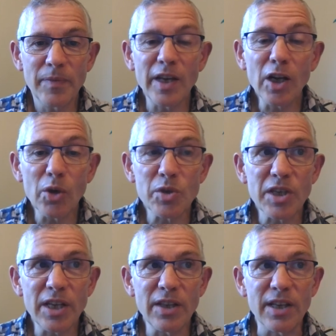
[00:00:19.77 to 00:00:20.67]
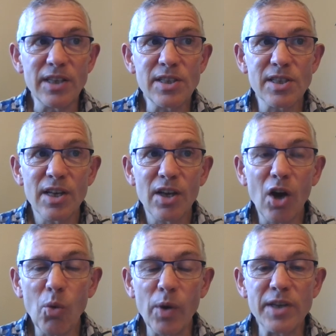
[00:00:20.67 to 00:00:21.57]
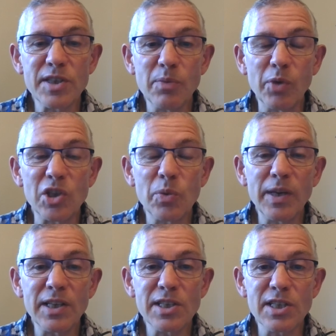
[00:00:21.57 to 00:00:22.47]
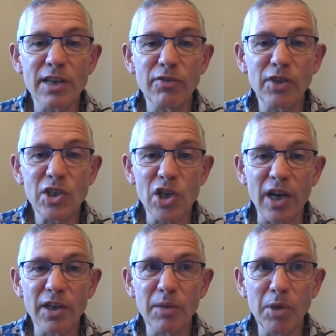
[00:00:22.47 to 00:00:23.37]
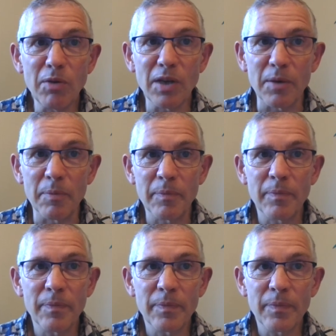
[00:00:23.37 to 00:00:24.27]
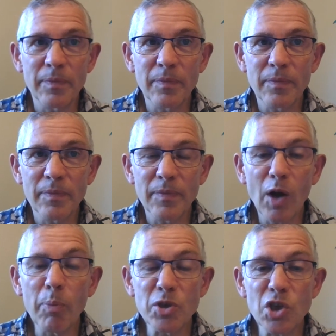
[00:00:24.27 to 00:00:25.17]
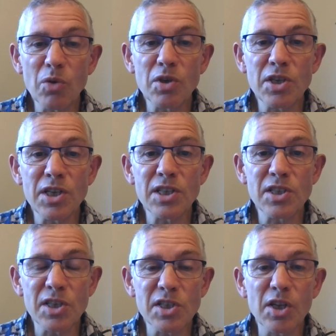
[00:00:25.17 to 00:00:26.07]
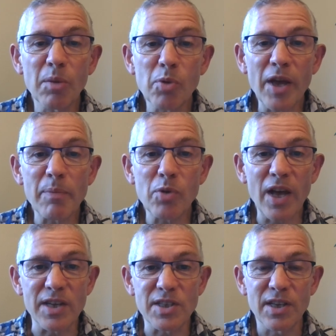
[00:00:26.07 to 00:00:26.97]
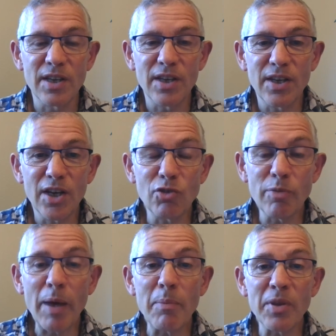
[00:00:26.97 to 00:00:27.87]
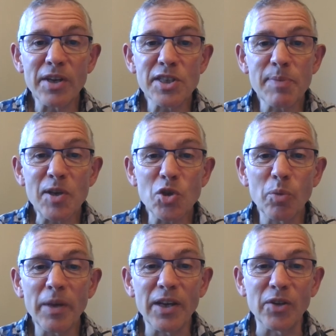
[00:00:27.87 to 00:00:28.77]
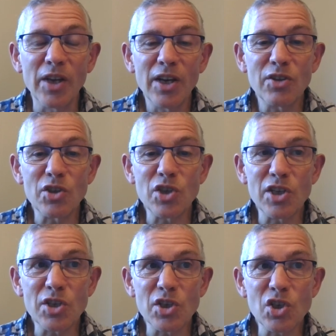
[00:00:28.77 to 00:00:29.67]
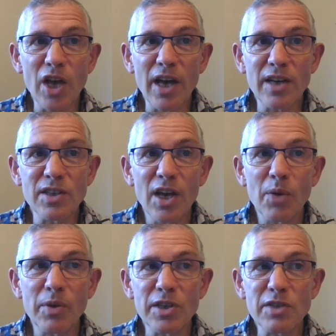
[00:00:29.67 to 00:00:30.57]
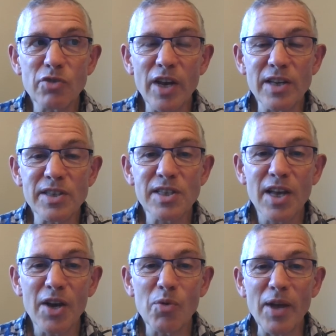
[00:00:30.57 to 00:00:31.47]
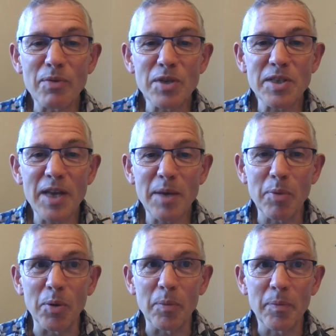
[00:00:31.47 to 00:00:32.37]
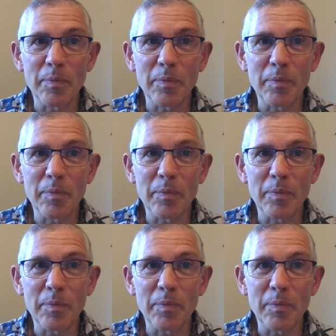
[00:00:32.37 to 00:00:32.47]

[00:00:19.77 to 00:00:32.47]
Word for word: Included in these are ways in which we can safely share communion, opportunities to still break bread and remember that special meal that Jesus shared with his friends around a table.